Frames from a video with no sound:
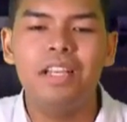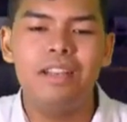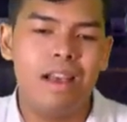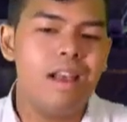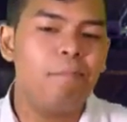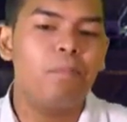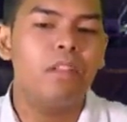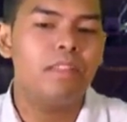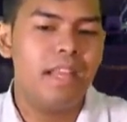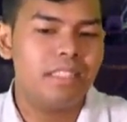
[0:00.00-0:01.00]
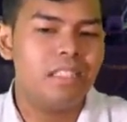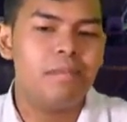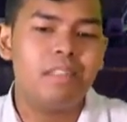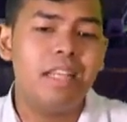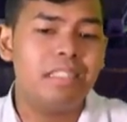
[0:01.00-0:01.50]
dyan na
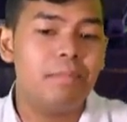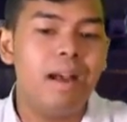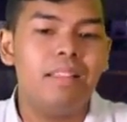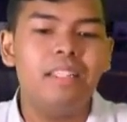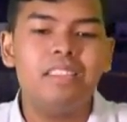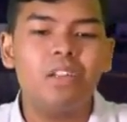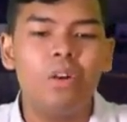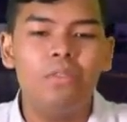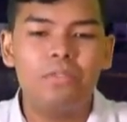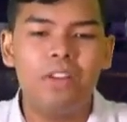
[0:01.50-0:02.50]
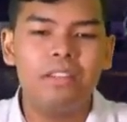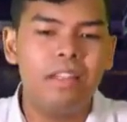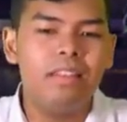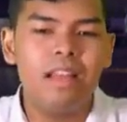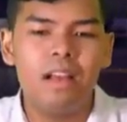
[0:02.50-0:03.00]
decim decimal. That's the
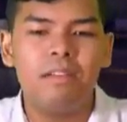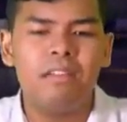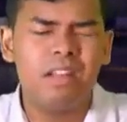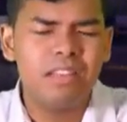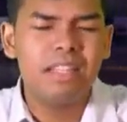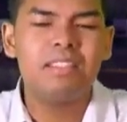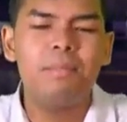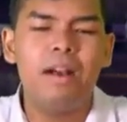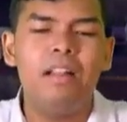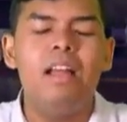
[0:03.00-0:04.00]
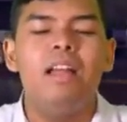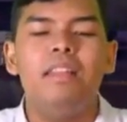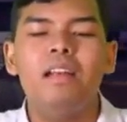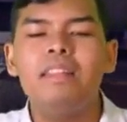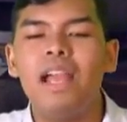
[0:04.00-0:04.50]
converted na uh, decimal
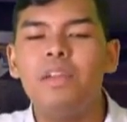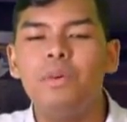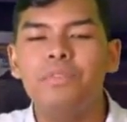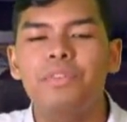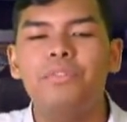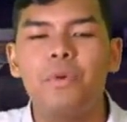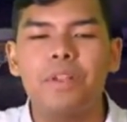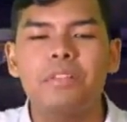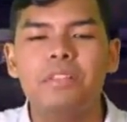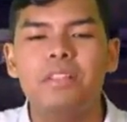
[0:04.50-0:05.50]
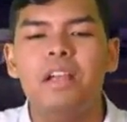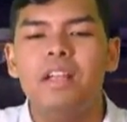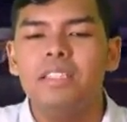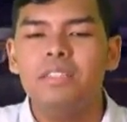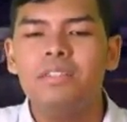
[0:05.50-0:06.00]
ng nine over fourths.
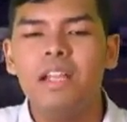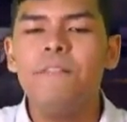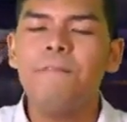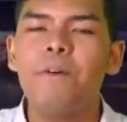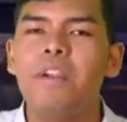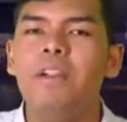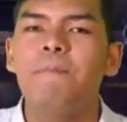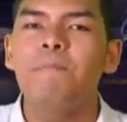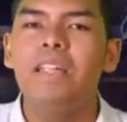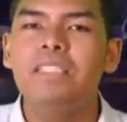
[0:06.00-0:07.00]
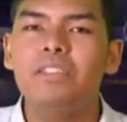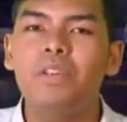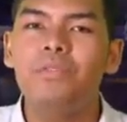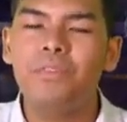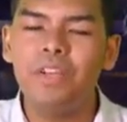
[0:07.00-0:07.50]
So, therefore, let's
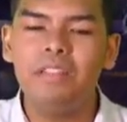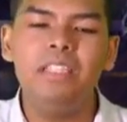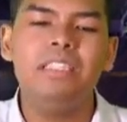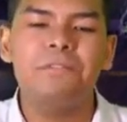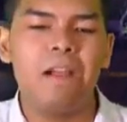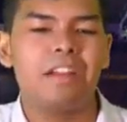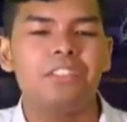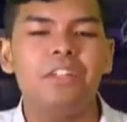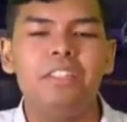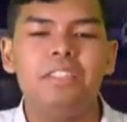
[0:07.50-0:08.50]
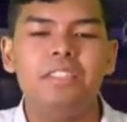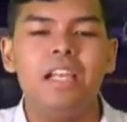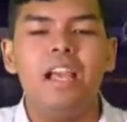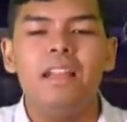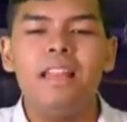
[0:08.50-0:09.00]
convert these
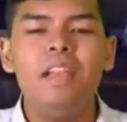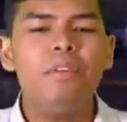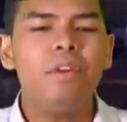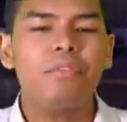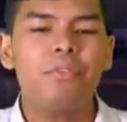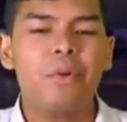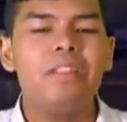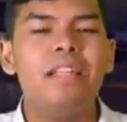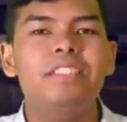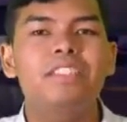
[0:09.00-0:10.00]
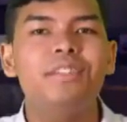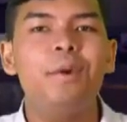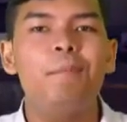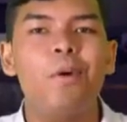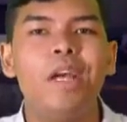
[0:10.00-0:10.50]
fractions. nine over four, that's
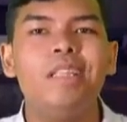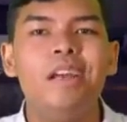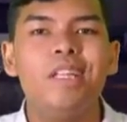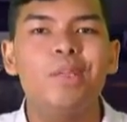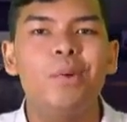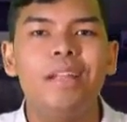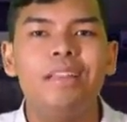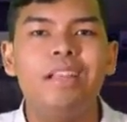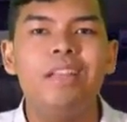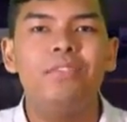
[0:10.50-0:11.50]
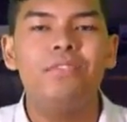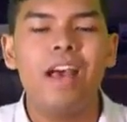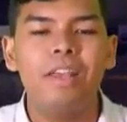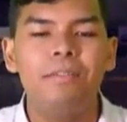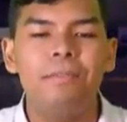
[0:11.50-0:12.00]
two point two
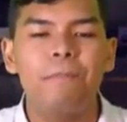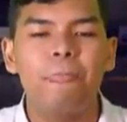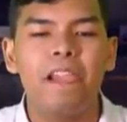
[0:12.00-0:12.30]
five.